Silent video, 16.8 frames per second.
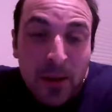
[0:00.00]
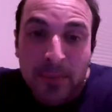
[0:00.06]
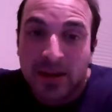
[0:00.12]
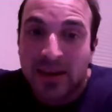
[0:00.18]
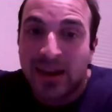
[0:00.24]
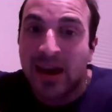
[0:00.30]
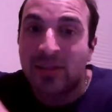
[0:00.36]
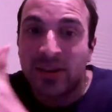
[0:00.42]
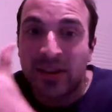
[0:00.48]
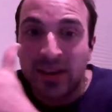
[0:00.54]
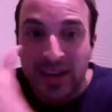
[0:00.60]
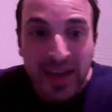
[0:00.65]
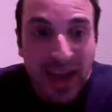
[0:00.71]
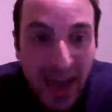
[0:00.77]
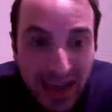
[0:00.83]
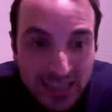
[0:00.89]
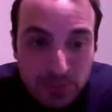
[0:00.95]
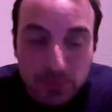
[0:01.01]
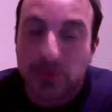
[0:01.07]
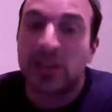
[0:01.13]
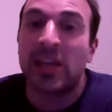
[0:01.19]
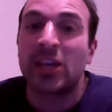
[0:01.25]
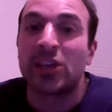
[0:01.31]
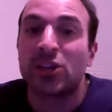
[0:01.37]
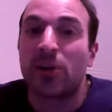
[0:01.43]
But now that he has
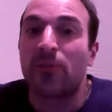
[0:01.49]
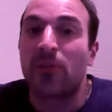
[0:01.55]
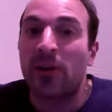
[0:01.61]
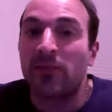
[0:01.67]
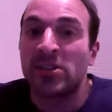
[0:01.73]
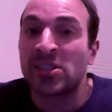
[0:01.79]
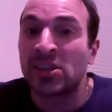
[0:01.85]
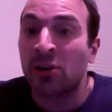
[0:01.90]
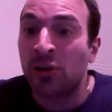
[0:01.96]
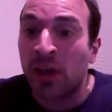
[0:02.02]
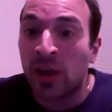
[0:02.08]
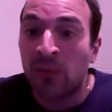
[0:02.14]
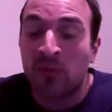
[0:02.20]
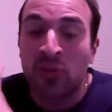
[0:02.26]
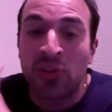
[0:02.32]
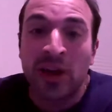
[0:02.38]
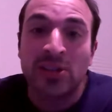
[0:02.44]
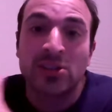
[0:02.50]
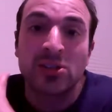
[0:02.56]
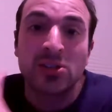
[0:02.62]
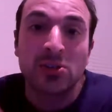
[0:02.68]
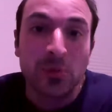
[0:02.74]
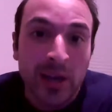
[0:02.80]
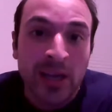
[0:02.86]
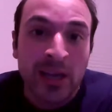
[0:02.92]
been injured for every single game for the last
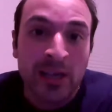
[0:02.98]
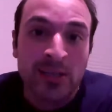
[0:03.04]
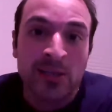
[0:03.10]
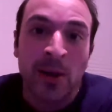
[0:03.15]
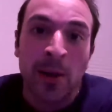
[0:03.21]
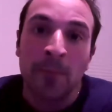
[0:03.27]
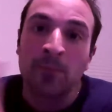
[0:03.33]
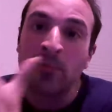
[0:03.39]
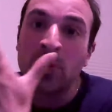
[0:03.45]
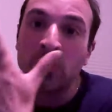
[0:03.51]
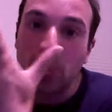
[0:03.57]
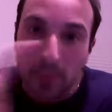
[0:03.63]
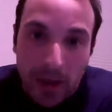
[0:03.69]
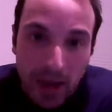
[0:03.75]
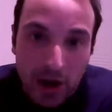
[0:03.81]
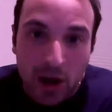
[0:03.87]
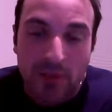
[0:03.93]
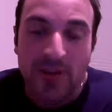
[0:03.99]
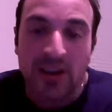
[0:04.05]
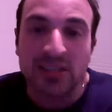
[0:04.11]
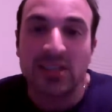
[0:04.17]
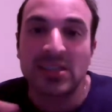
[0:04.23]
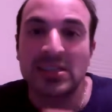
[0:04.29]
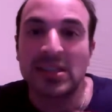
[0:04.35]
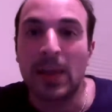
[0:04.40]
2 weeks, Romanov
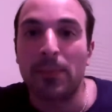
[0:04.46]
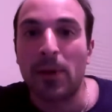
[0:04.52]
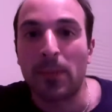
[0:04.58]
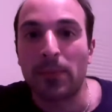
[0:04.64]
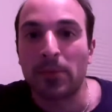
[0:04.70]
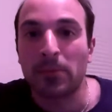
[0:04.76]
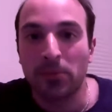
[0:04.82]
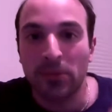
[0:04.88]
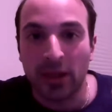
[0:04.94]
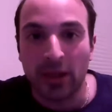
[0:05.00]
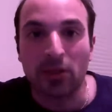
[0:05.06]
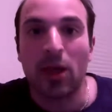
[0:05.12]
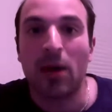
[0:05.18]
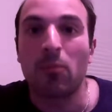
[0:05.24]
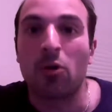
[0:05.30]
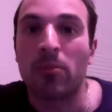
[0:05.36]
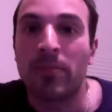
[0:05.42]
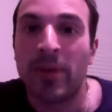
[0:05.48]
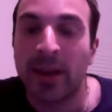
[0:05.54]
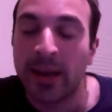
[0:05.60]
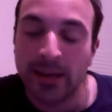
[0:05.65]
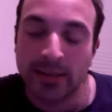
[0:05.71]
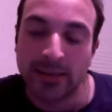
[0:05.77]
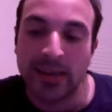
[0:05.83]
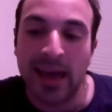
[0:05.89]
has to step up and play a lot more
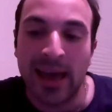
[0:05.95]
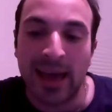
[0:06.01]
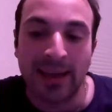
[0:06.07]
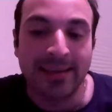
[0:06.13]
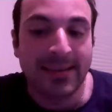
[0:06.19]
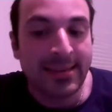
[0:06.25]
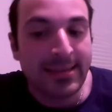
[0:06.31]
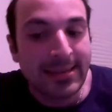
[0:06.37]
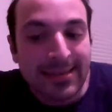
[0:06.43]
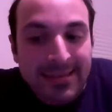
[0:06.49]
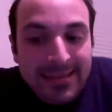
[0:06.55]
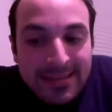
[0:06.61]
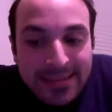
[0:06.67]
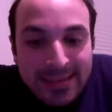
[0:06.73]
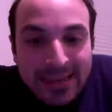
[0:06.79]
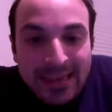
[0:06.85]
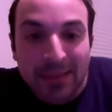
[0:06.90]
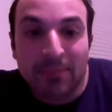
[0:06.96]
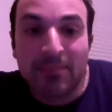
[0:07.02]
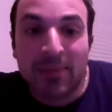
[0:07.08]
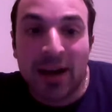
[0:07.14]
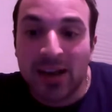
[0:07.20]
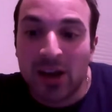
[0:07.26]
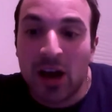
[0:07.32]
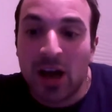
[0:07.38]
minutes, and he
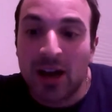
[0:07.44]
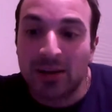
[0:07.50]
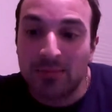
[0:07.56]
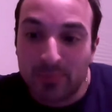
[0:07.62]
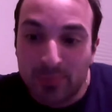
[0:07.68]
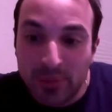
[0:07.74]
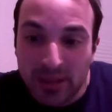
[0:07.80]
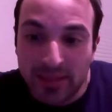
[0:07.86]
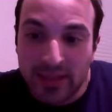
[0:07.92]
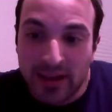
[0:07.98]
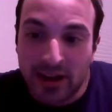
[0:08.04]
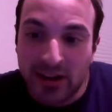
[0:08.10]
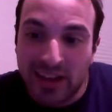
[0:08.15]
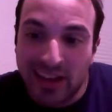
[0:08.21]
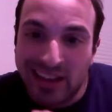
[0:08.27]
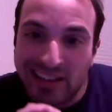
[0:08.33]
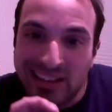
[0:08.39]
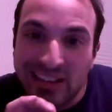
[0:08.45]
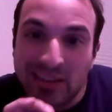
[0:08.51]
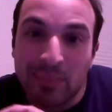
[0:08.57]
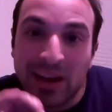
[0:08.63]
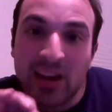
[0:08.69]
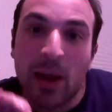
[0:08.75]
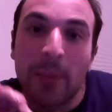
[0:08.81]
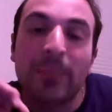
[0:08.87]
might not be there yet. He
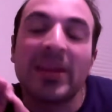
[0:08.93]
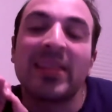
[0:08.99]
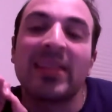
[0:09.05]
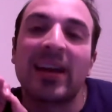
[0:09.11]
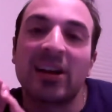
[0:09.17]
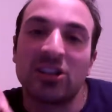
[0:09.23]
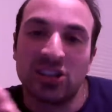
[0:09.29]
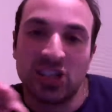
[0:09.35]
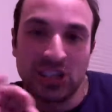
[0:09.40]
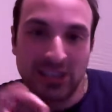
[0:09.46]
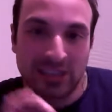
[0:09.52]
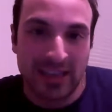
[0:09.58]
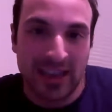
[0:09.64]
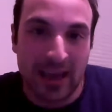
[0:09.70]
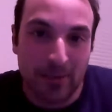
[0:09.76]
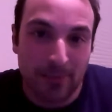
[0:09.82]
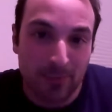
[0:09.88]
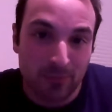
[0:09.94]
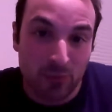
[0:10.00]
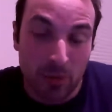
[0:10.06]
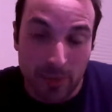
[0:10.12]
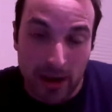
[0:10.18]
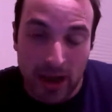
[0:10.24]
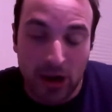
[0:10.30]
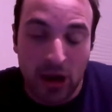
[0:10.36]
might not be there just yet,
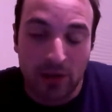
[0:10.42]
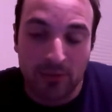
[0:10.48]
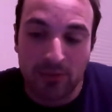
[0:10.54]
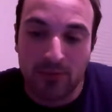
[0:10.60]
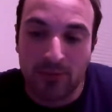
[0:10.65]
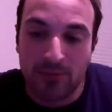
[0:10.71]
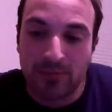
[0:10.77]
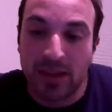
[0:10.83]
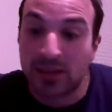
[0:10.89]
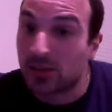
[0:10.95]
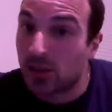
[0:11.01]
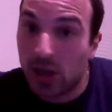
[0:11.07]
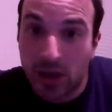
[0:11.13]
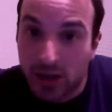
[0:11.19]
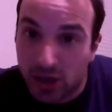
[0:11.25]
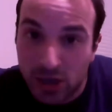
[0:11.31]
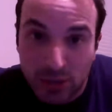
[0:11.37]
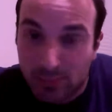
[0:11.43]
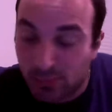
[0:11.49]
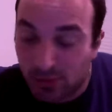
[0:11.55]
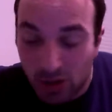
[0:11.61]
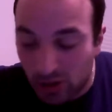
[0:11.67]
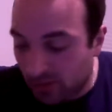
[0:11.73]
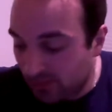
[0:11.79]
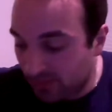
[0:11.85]
Romanov. He has a lot of good
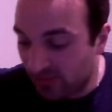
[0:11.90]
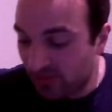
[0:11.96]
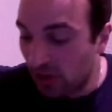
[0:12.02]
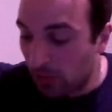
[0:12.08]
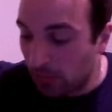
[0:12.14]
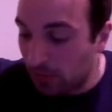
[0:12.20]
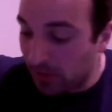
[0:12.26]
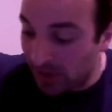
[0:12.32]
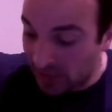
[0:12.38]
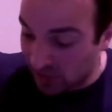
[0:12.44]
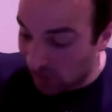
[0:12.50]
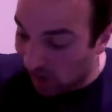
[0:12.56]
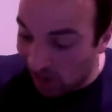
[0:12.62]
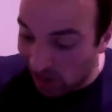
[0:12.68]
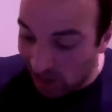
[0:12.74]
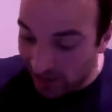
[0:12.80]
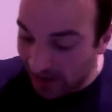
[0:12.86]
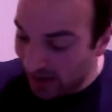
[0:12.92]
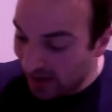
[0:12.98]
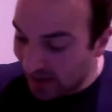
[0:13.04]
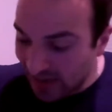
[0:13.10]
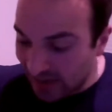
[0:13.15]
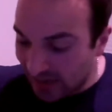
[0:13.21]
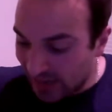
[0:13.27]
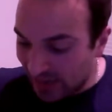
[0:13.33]
look, still plays hard,
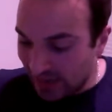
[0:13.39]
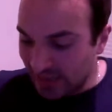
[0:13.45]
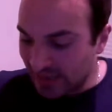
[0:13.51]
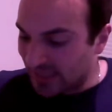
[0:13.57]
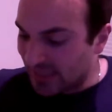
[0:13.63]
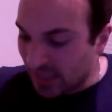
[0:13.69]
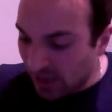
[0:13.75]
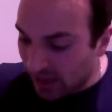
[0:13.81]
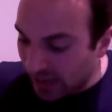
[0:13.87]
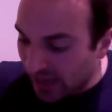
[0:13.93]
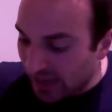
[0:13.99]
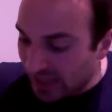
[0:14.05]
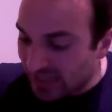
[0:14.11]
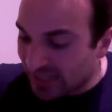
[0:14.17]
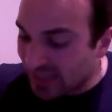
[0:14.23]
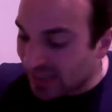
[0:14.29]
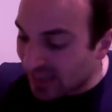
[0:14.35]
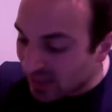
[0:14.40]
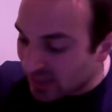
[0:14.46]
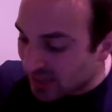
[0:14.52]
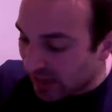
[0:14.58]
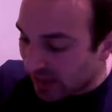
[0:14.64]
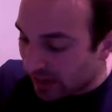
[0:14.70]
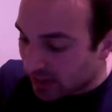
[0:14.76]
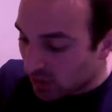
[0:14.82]
still hits, still
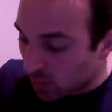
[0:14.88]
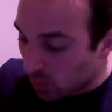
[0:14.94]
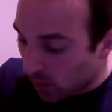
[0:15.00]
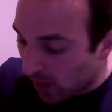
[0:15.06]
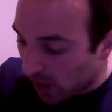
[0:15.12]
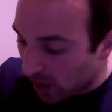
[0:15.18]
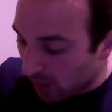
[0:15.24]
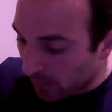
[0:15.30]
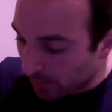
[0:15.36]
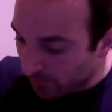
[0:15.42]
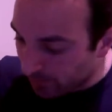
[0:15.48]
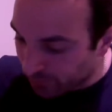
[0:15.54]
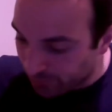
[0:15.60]
skates well,